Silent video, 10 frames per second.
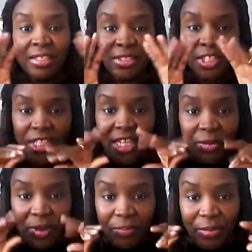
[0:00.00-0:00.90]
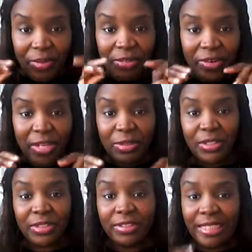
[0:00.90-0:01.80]
Share with people around
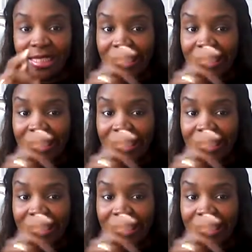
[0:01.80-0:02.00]
you.